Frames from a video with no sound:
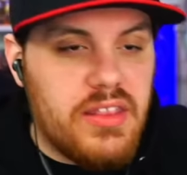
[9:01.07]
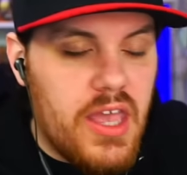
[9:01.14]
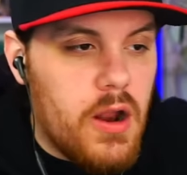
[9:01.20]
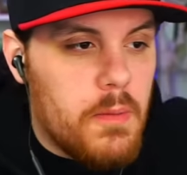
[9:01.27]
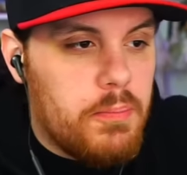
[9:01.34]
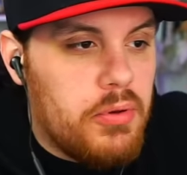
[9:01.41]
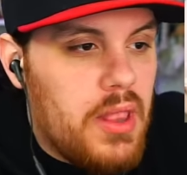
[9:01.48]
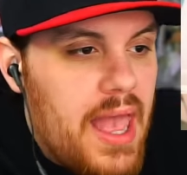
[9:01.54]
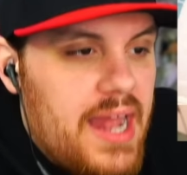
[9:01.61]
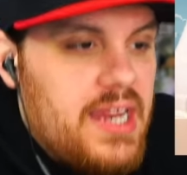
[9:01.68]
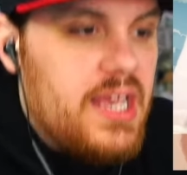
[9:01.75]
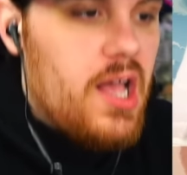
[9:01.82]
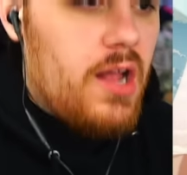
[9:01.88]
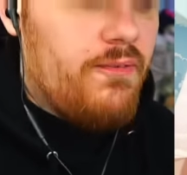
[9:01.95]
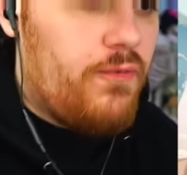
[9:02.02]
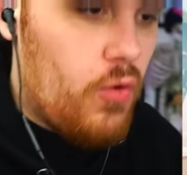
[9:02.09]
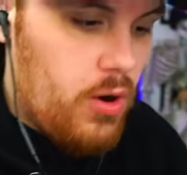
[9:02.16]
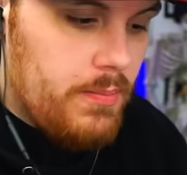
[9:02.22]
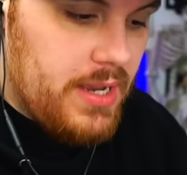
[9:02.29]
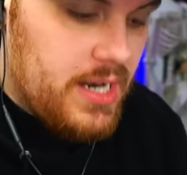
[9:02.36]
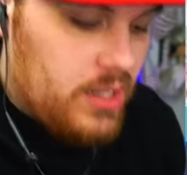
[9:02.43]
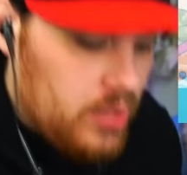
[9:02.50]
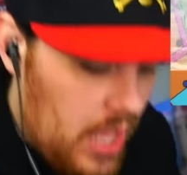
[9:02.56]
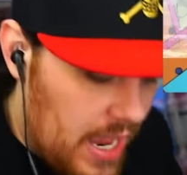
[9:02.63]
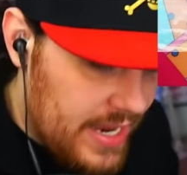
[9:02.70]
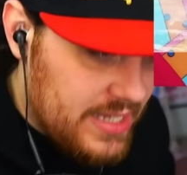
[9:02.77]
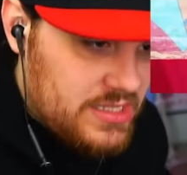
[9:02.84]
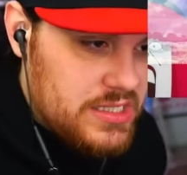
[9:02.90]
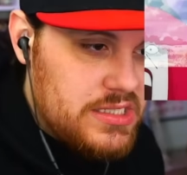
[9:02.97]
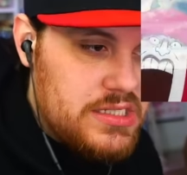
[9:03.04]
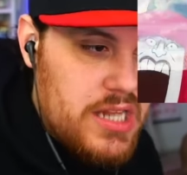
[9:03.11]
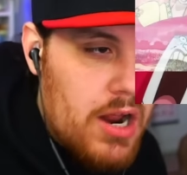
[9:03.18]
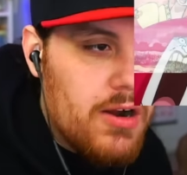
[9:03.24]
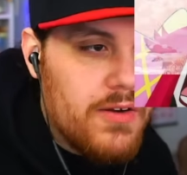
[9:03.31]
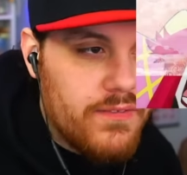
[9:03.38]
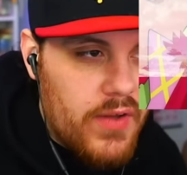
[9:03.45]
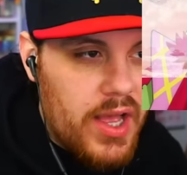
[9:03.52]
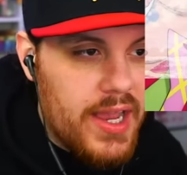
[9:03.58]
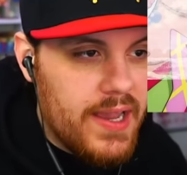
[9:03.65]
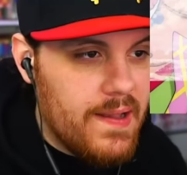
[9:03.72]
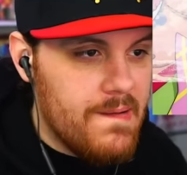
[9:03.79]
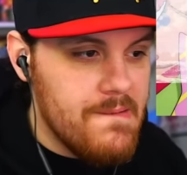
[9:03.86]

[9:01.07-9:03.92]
they are planning on forming an alliance is terrifying.